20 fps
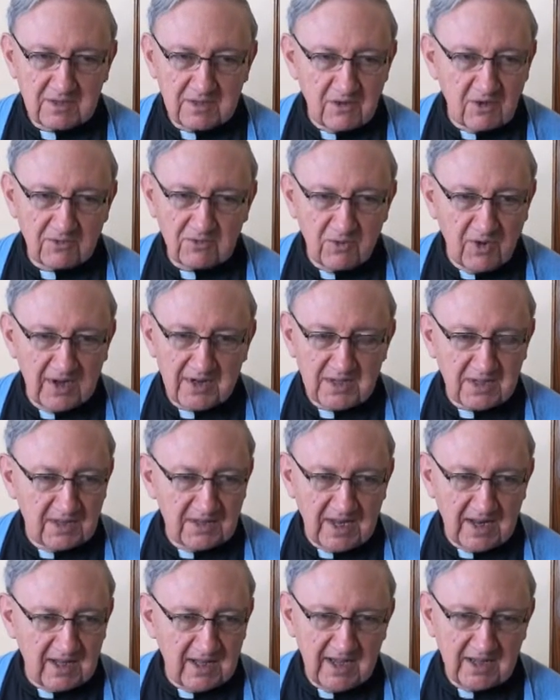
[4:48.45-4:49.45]
don't walk into
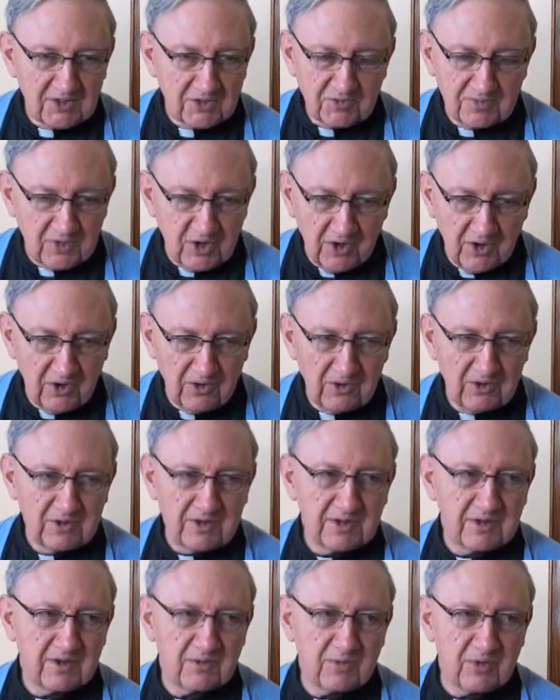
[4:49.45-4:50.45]
that classroom
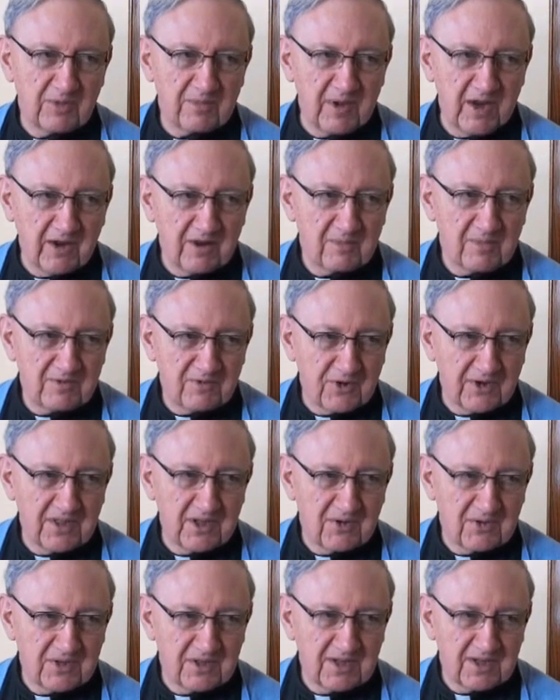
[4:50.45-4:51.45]
cold. They're preparing before
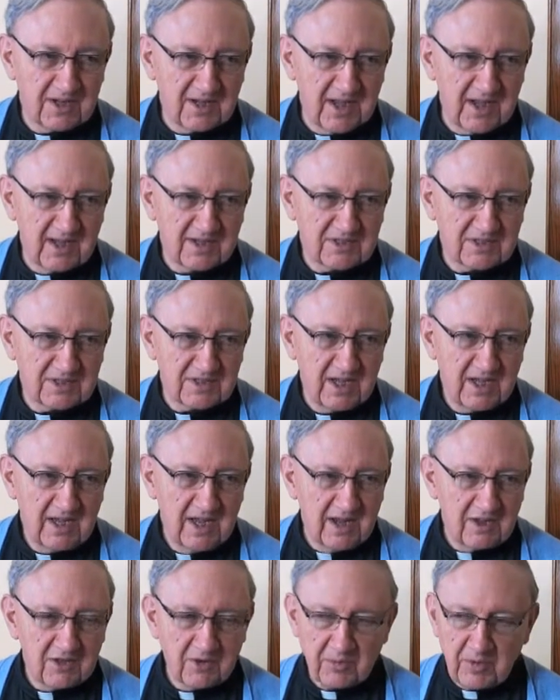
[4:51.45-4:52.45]
they go into the class.
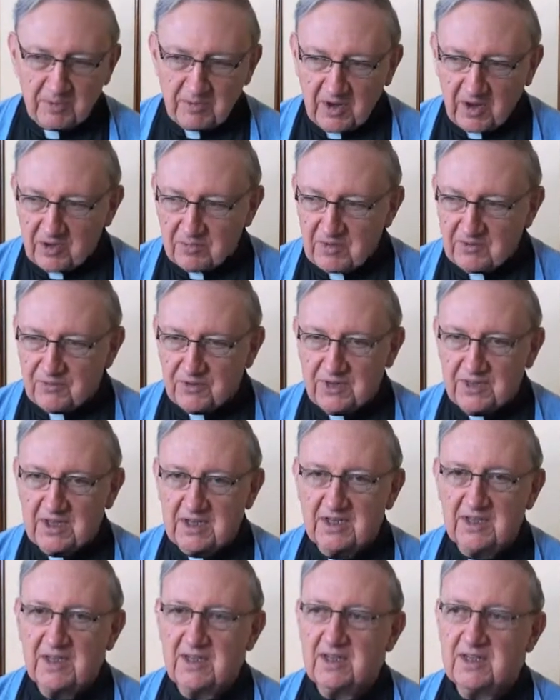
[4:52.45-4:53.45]
They're preparing before
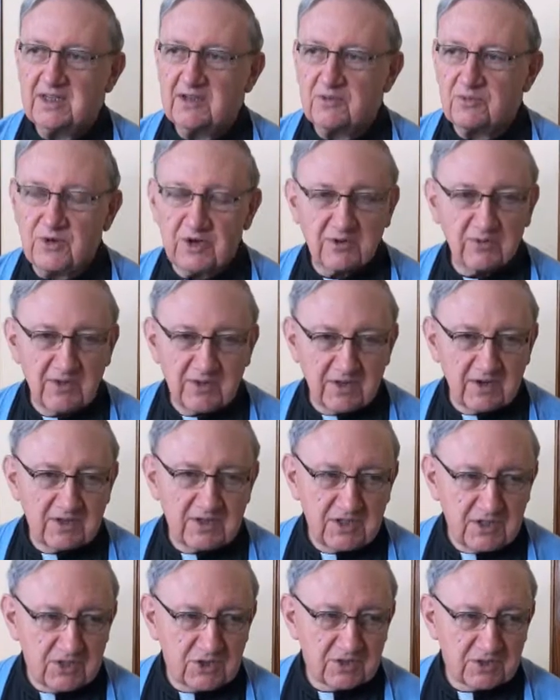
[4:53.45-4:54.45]
they work with their
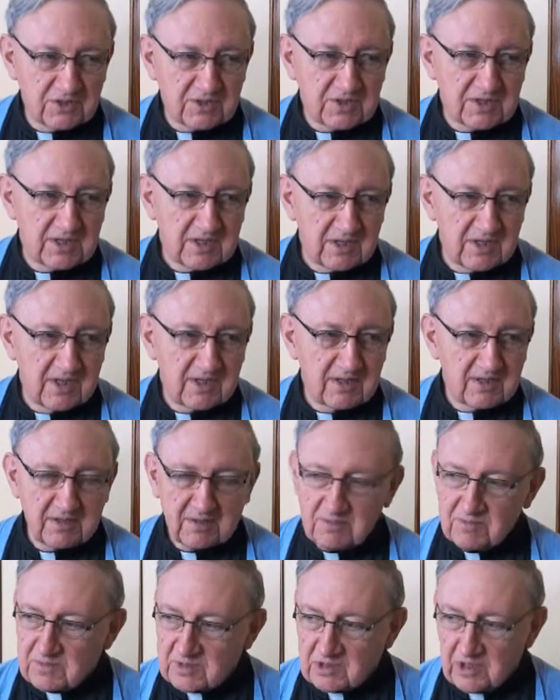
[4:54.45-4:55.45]
teachers and
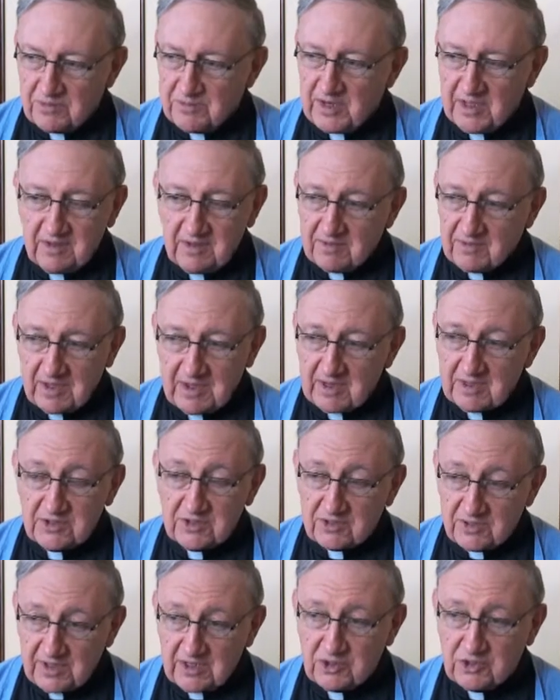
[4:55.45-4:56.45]
so many
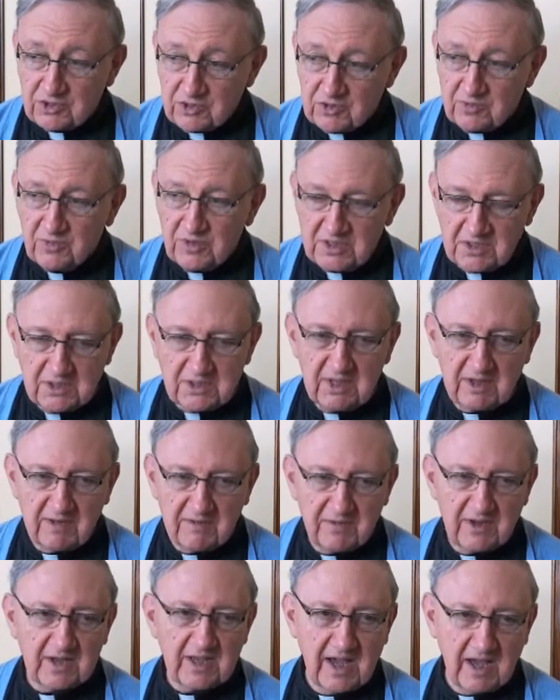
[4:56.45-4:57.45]
things. So they should
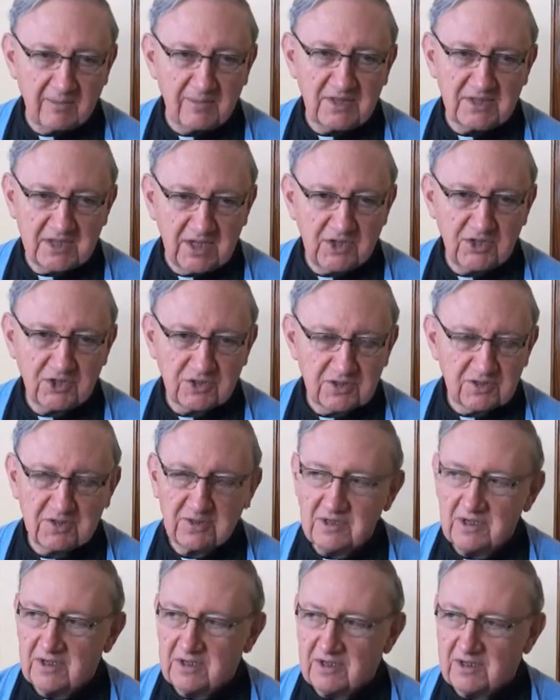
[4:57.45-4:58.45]
receive a
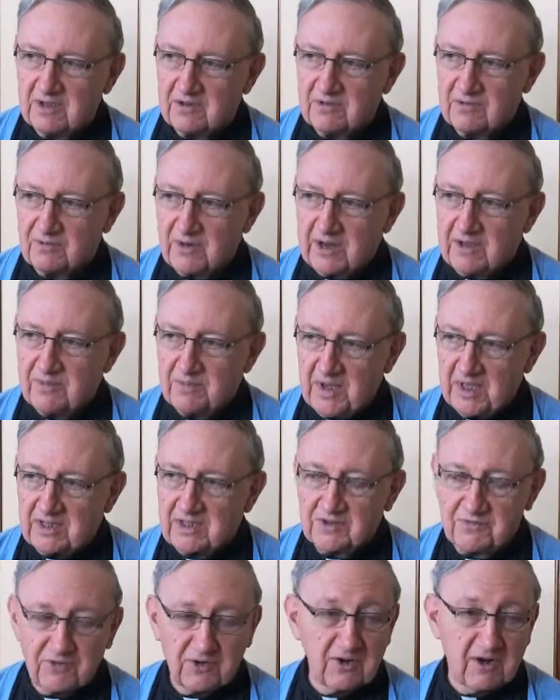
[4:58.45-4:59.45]
compensation or
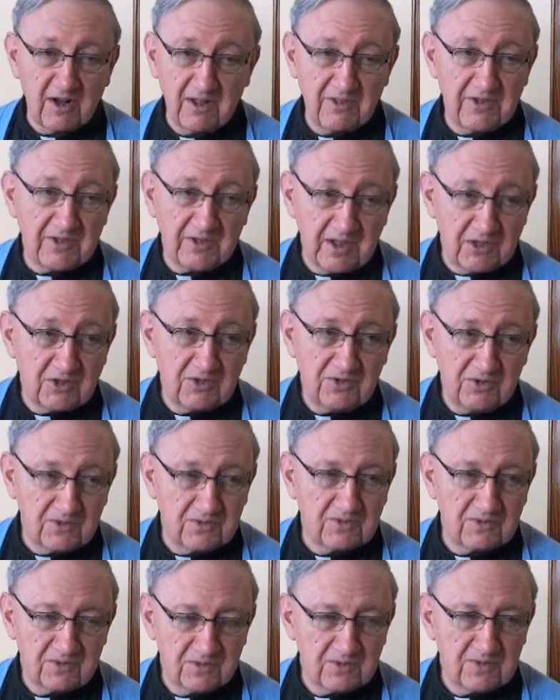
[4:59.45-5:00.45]
recompense for all that they do.